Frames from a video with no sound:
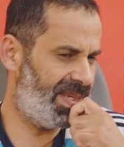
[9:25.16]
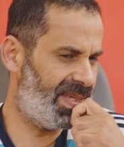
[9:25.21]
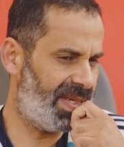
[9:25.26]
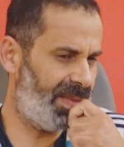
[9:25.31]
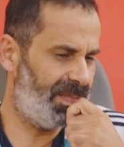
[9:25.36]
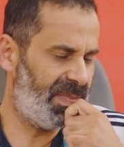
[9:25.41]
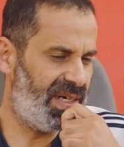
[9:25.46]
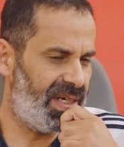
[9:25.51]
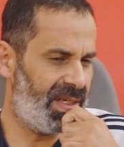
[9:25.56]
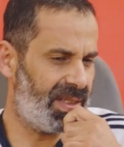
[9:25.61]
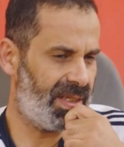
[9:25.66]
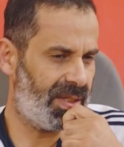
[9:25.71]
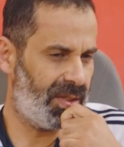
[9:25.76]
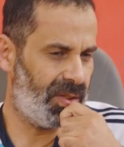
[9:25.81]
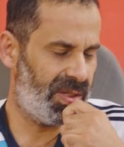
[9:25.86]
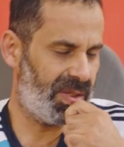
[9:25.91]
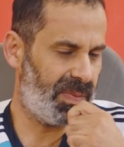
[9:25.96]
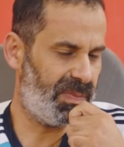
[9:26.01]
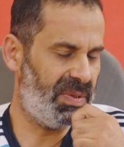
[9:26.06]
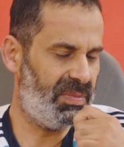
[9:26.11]
some
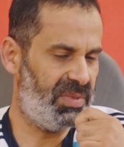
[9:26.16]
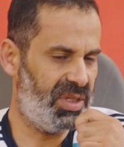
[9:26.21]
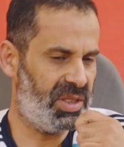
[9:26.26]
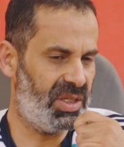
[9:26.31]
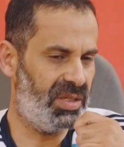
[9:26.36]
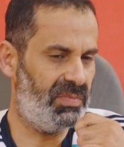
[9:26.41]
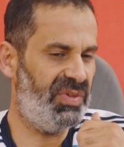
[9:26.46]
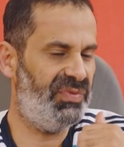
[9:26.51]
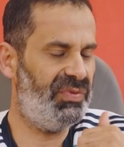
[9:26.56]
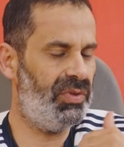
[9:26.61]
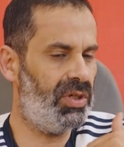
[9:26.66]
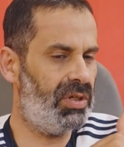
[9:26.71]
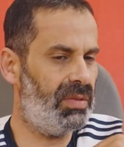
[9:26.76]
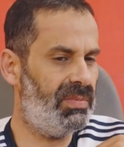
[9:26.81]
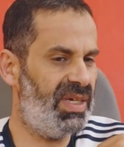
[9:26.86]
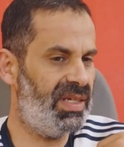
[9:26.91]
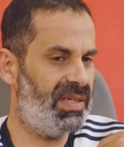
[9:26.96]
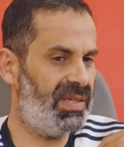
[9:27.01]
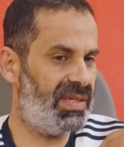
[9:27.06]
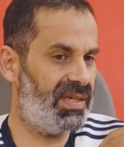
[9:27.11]
articles published before,
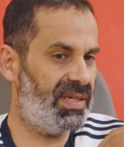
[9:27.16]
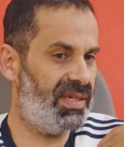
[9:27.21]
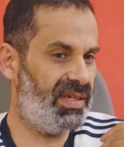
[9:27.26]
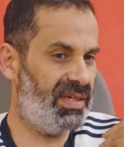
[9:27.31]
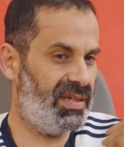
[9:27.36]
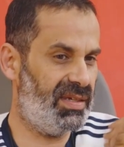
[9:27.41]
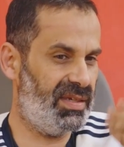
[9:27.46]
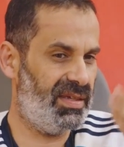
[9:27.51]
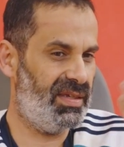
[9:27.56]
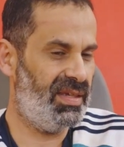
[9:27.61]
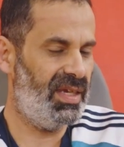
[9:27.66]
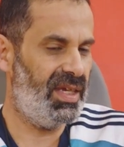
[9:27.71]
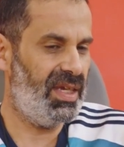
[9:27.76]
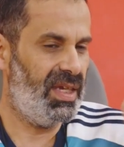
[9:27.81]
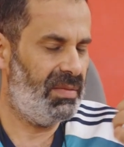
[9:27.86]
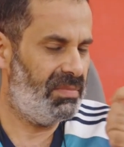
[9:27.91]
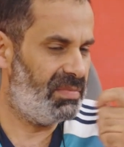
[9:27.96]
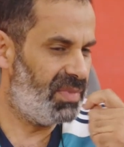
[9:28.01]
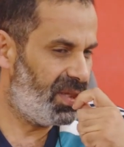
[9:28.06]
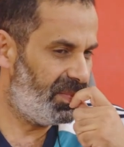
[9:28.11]
but
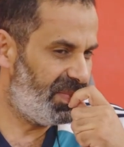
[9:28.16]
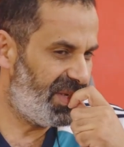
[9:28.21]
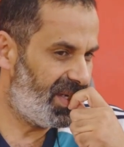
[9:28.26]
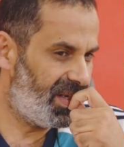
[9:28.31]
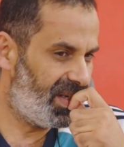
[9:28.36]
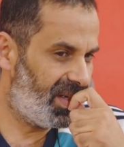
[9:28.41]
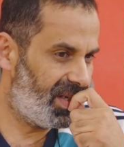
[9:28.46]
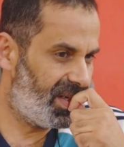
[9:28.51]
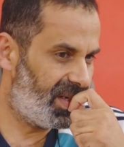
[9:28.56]
maybe